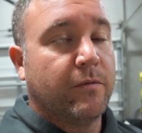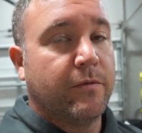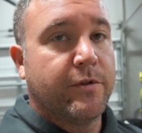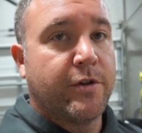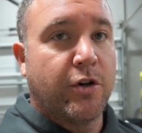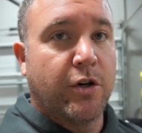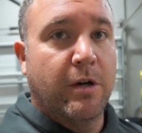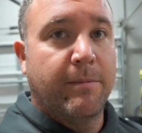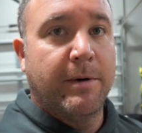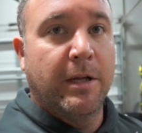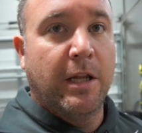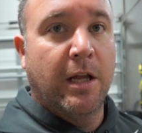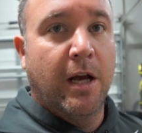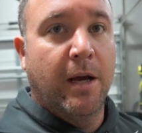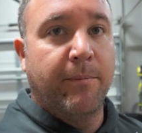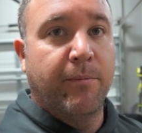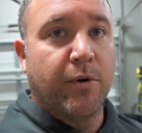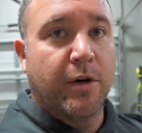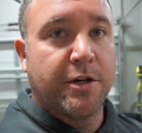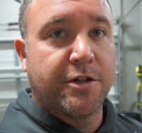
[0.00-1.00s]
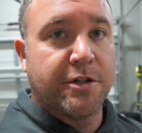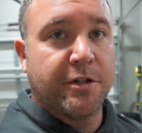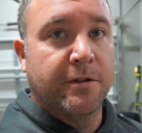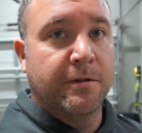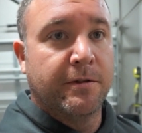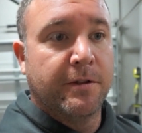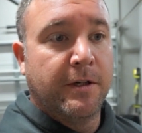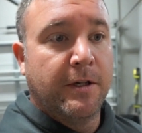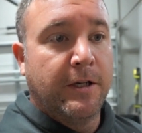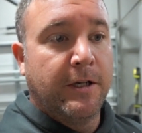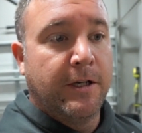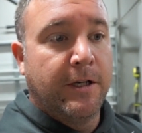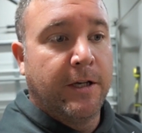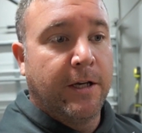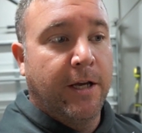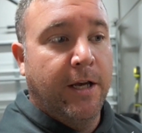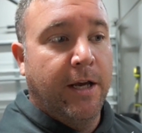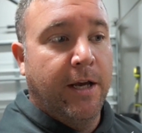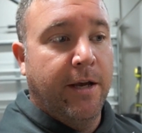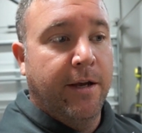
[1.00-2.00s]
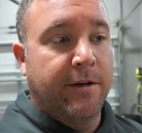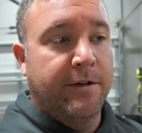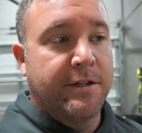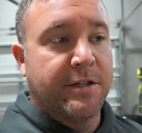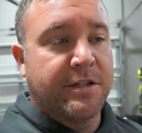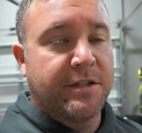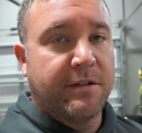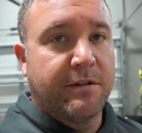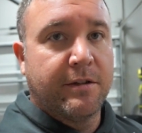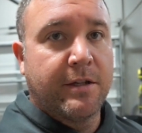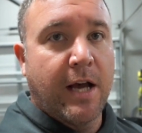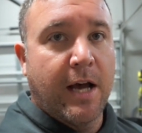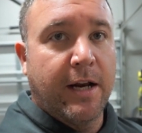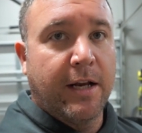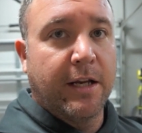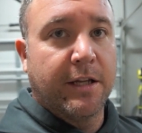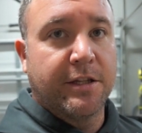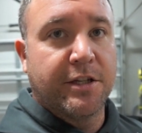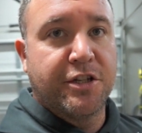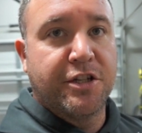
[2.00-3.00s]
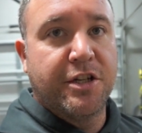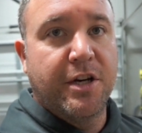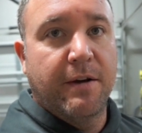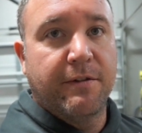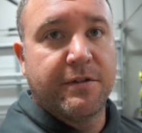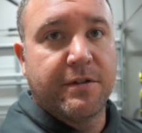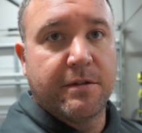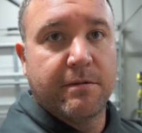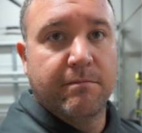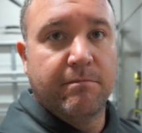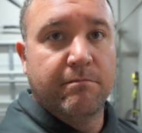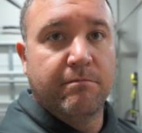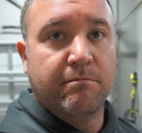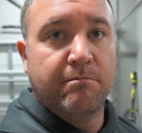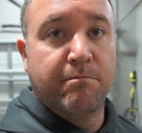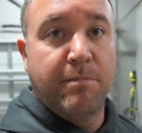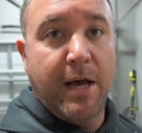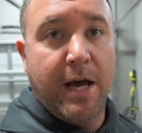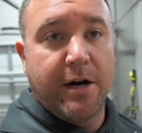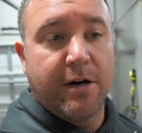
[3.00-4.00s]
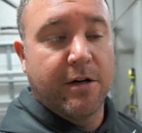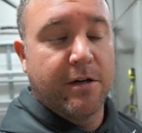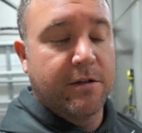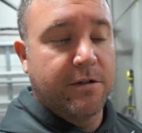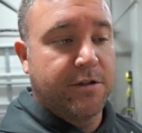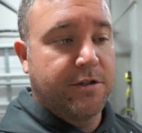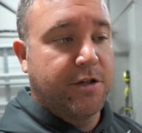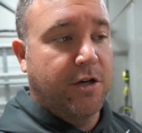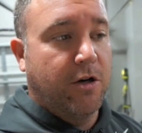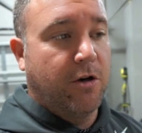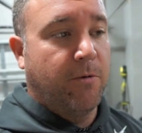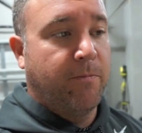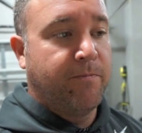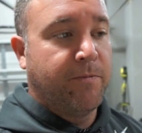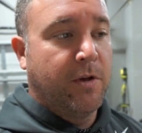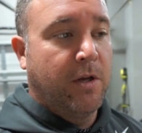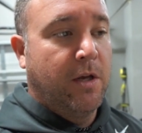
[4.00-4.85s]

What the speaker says: turn up my line pressure and just kind of get the shifts better. So